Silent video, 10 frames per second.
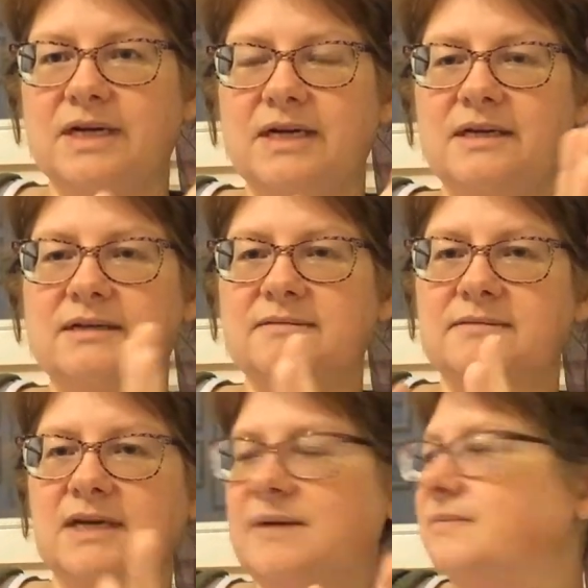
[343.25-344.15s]
Like
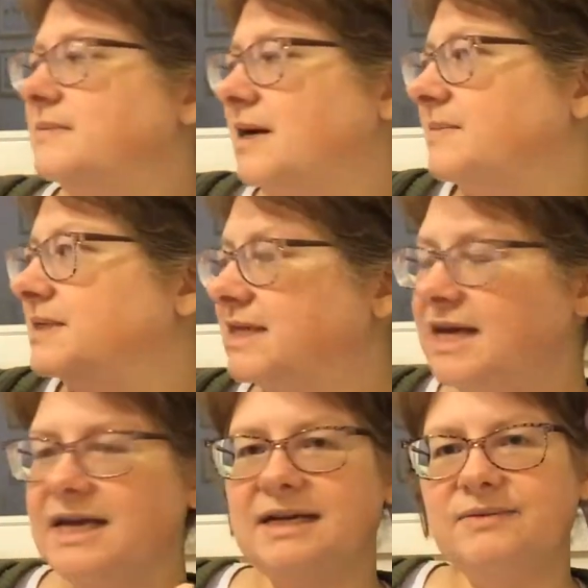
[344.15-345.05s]
I'm
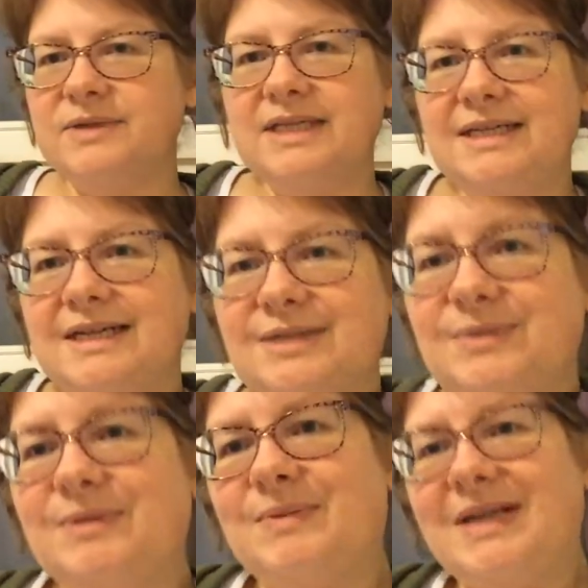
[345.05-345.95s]
staying in a really nice
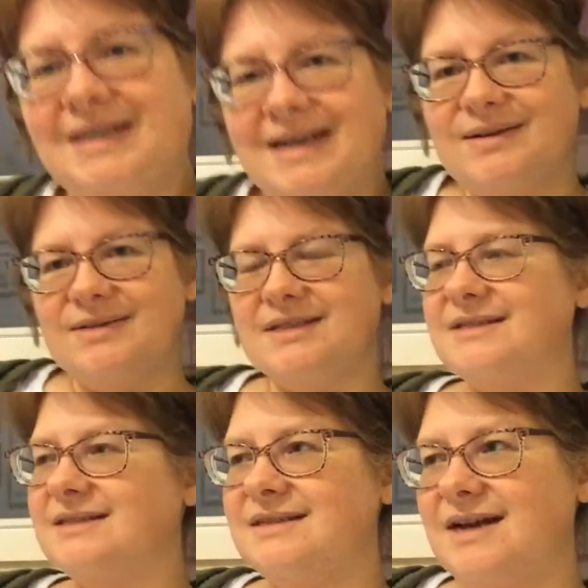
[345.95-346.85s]
room right now. This
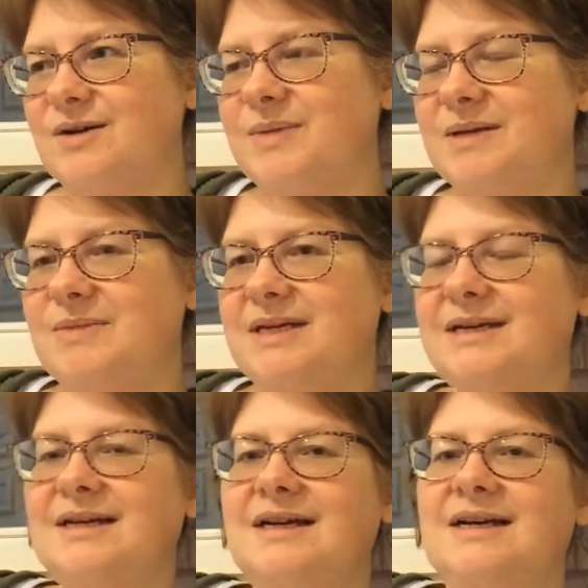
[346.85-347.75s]
is an Airbnb.